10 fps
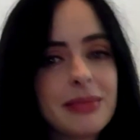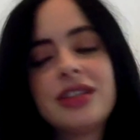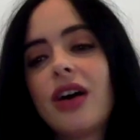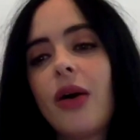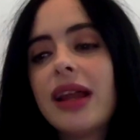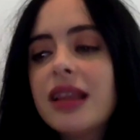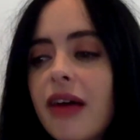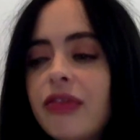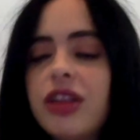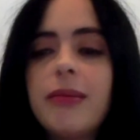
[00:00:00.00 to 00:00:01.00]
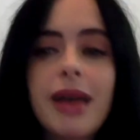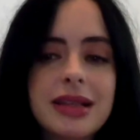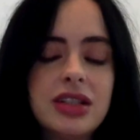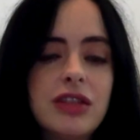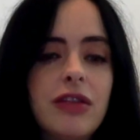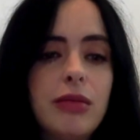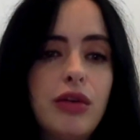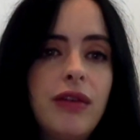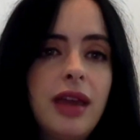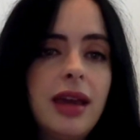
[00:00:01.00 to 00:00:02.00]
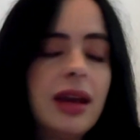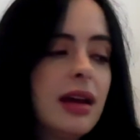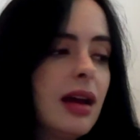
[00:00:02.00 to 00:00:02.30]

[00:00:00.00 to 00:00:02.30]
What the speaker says: So I love the message of the movie.